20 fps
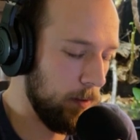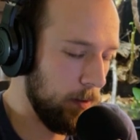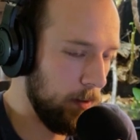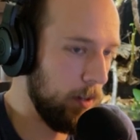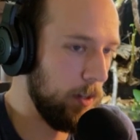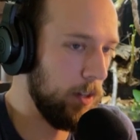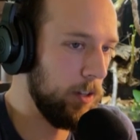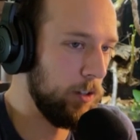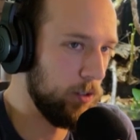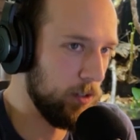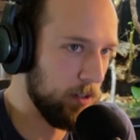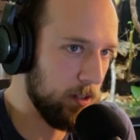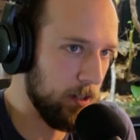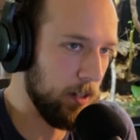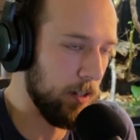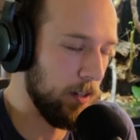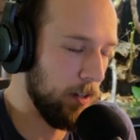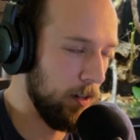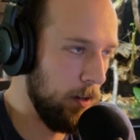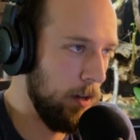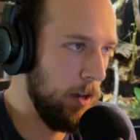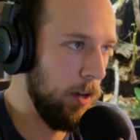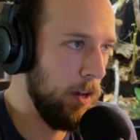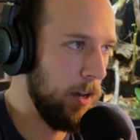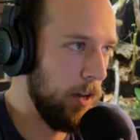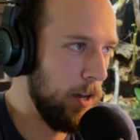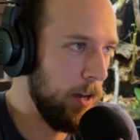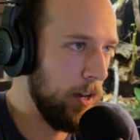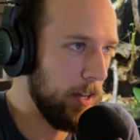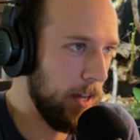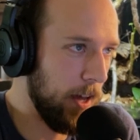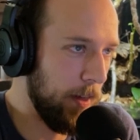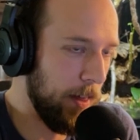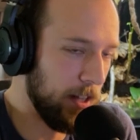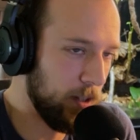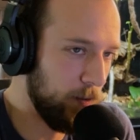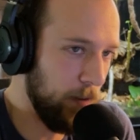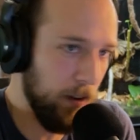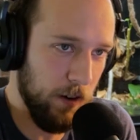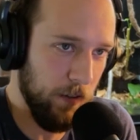Interesting. Yeah,
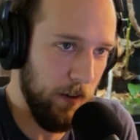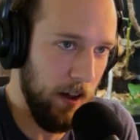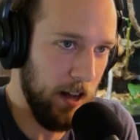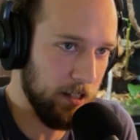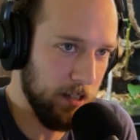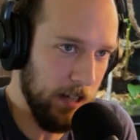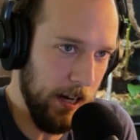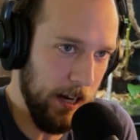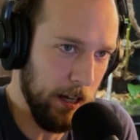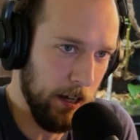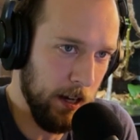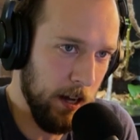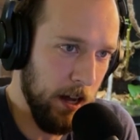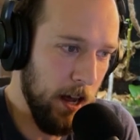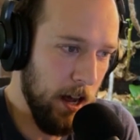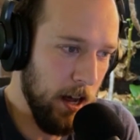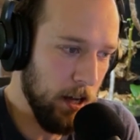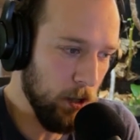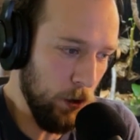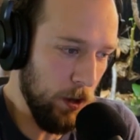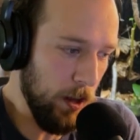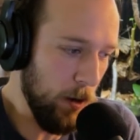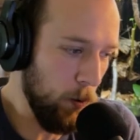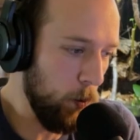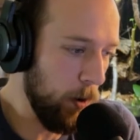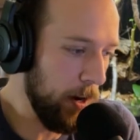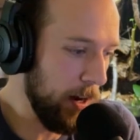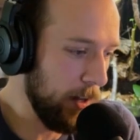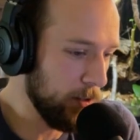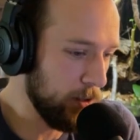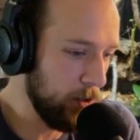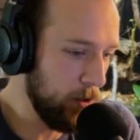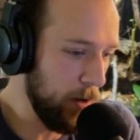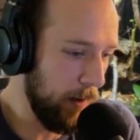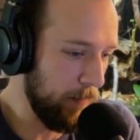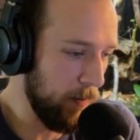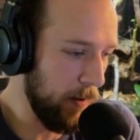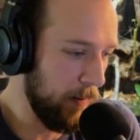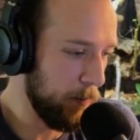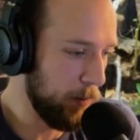that's very fascinating. So then what else do you
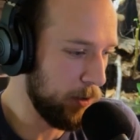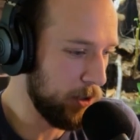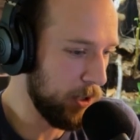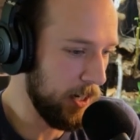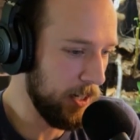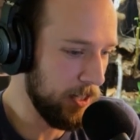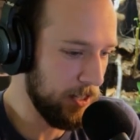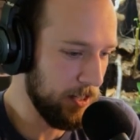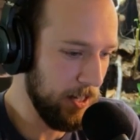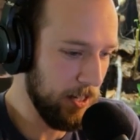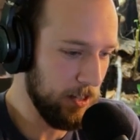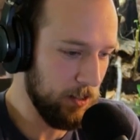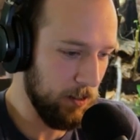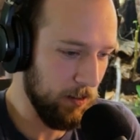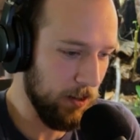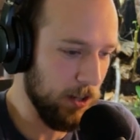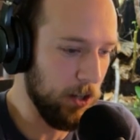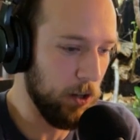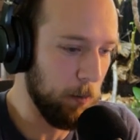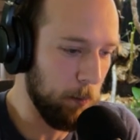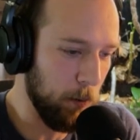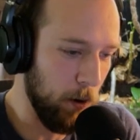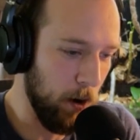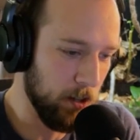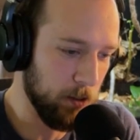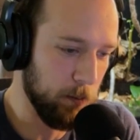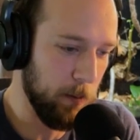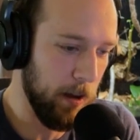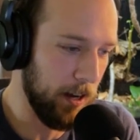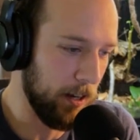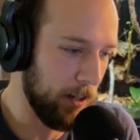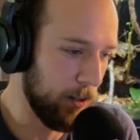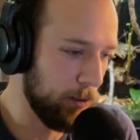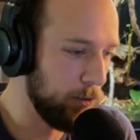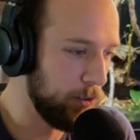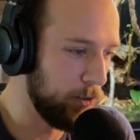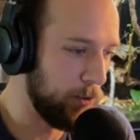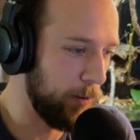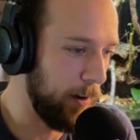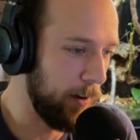have? You have the machete snakes, you have the little bronze back
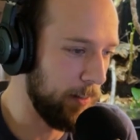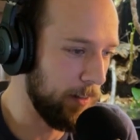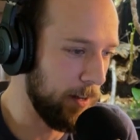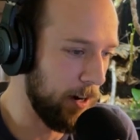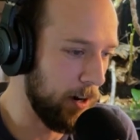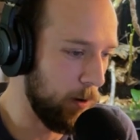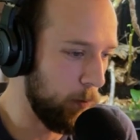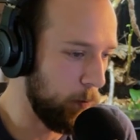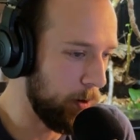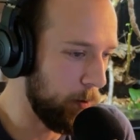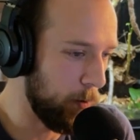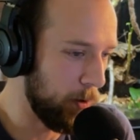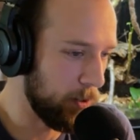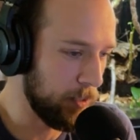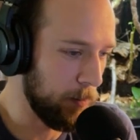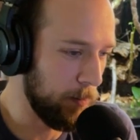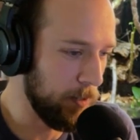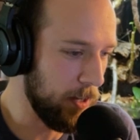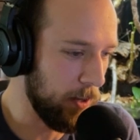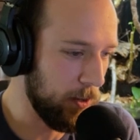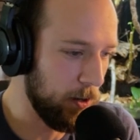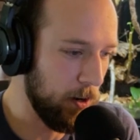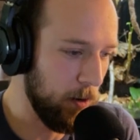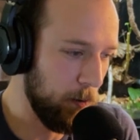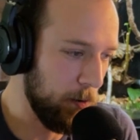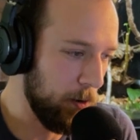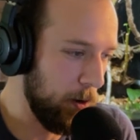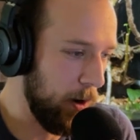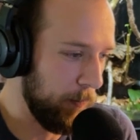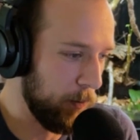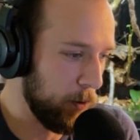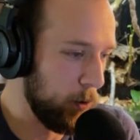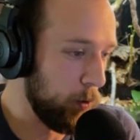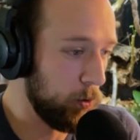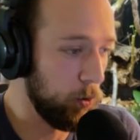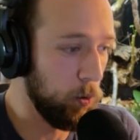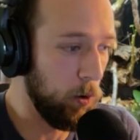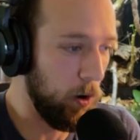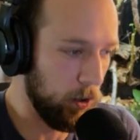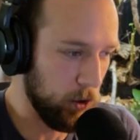cruising around in there. And what are some of the other, you don't have to go
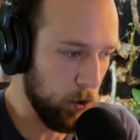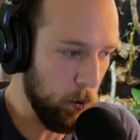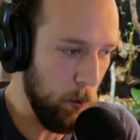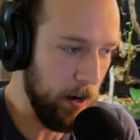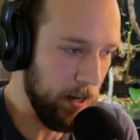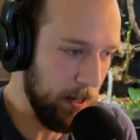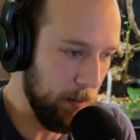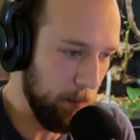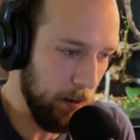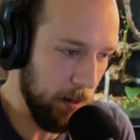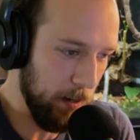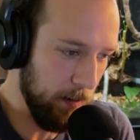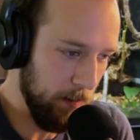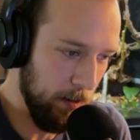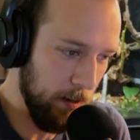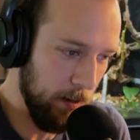through all 20, but.